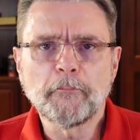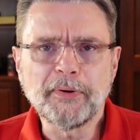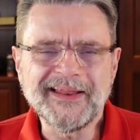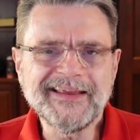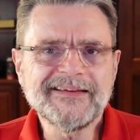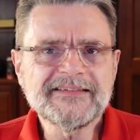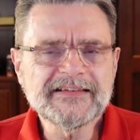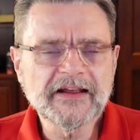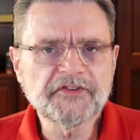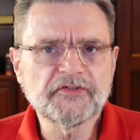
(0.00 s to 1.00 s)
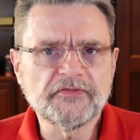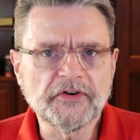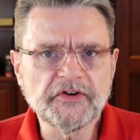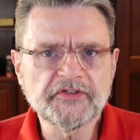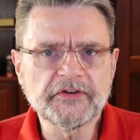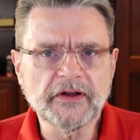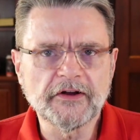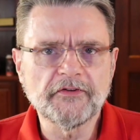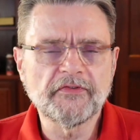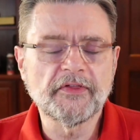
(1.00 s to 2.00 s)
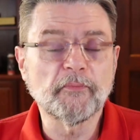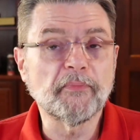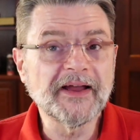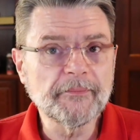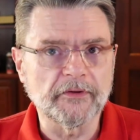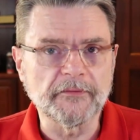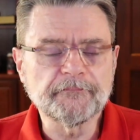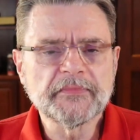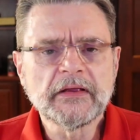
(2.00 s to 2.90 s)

plain text version of the Bible